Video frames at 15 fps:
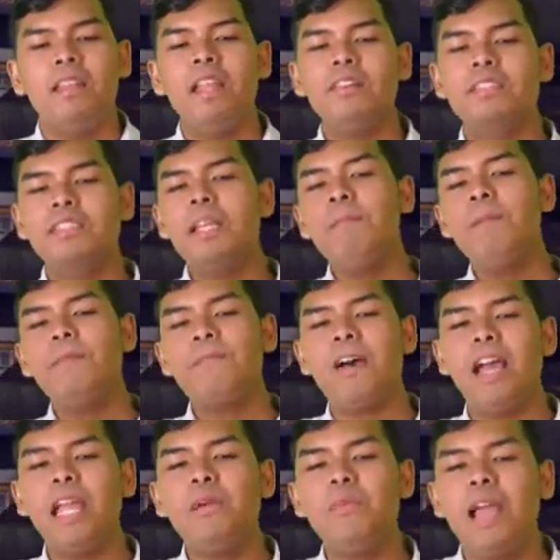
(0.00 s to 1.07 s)
Now,
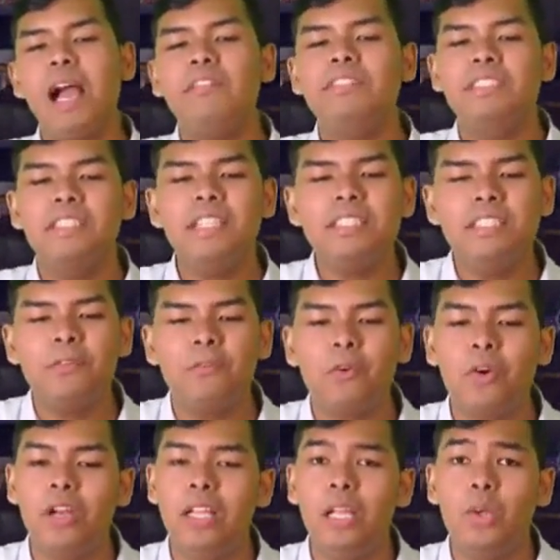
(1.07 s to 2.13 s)
simplifying, we have
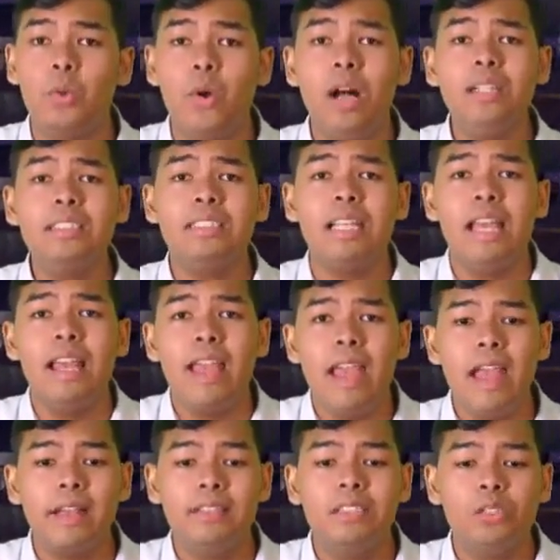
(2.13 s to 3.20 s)
sixty-four equals
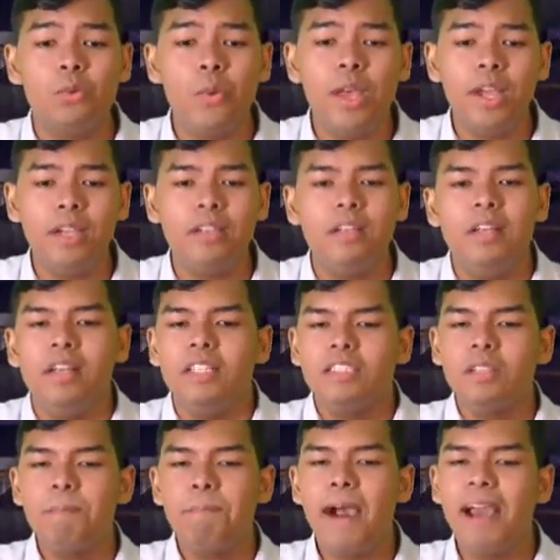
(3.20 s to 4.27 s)
x squared.
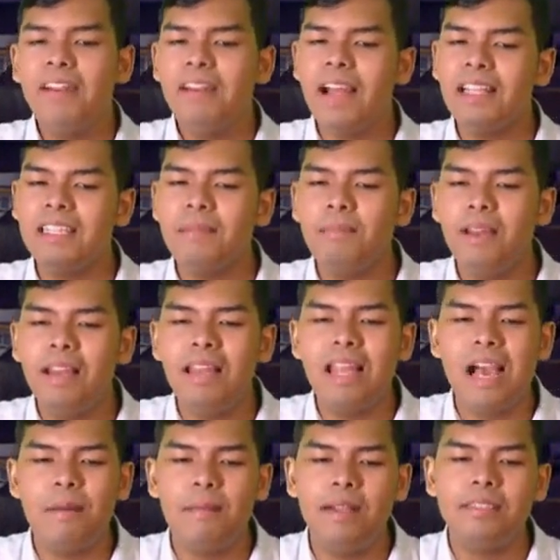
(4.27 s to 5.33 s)
So, paano natin
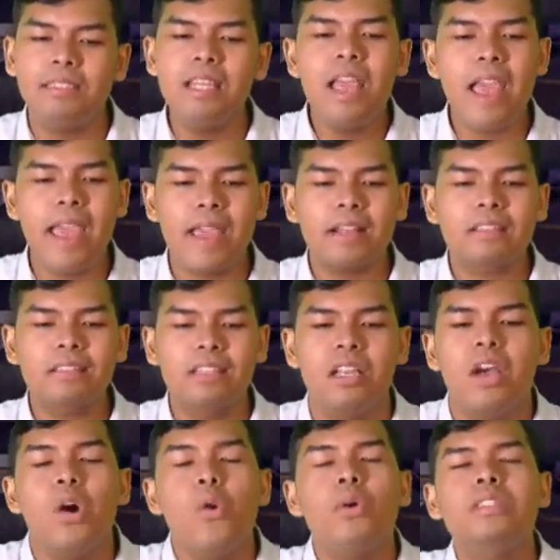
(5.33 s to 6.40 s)
malalaman si x?
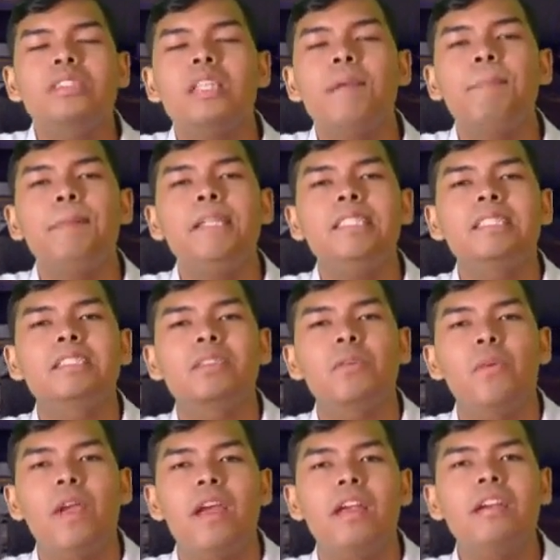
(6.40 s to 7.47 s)
We simply
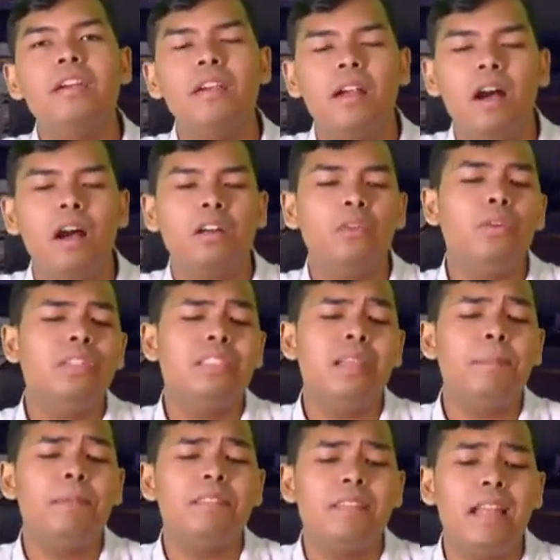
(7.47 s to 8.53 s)
square, uh, we
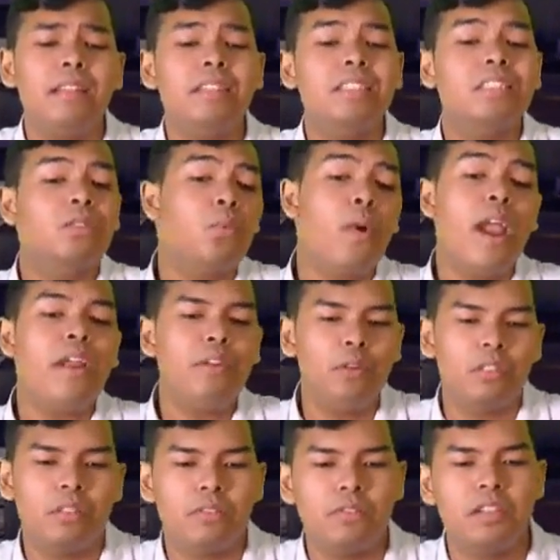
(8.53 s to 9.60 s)
simply take the square
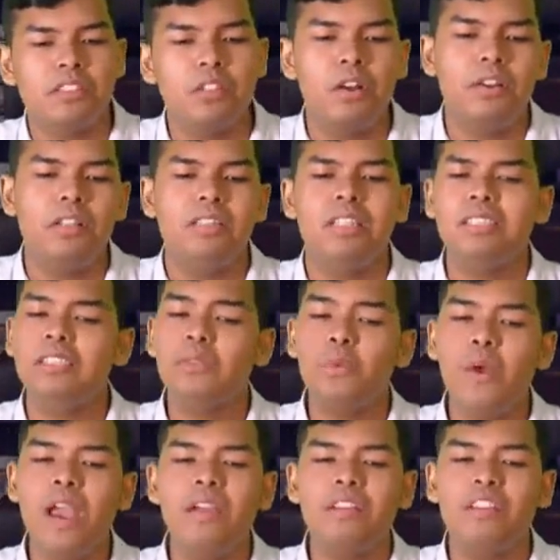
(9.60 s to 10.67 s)
root, sorry, the
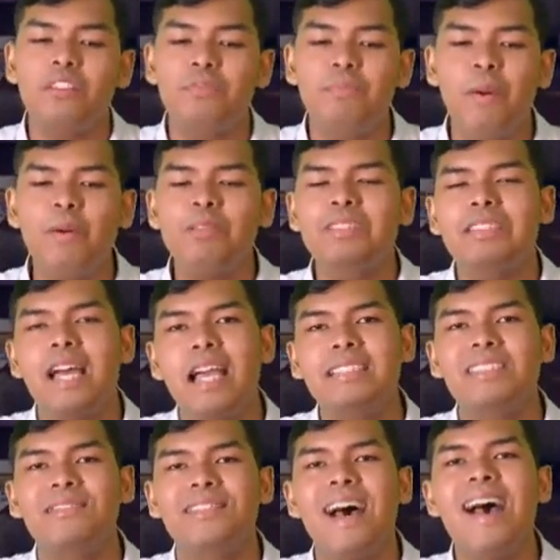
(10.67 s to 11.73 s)
square root of both
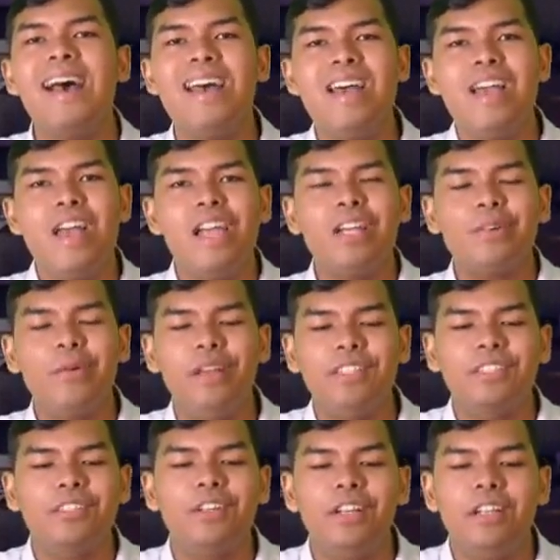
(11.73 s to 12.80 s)
sides of the
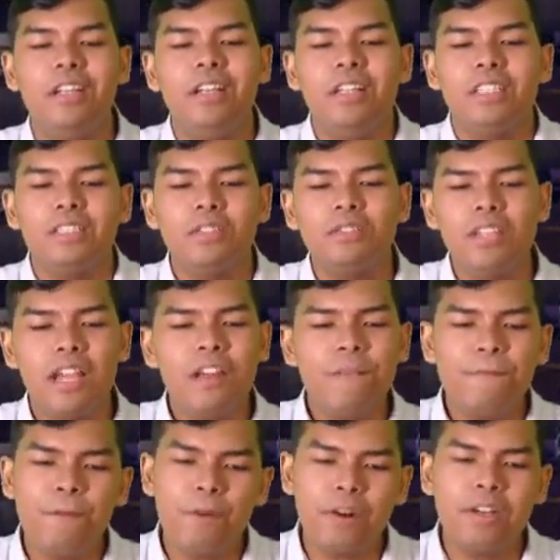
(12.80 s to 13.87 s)
equation. So,
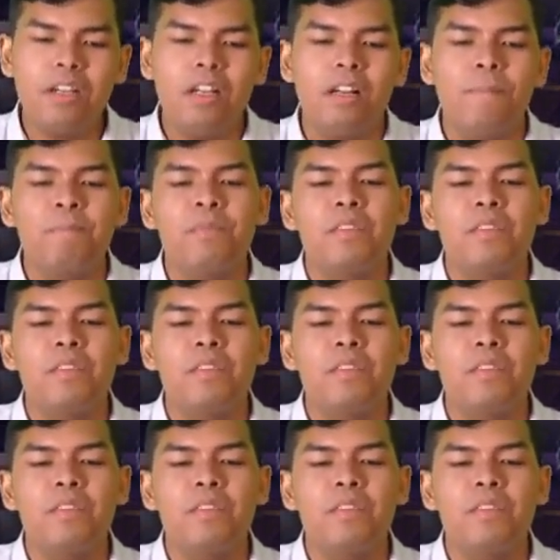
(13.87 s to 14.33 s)
therefore,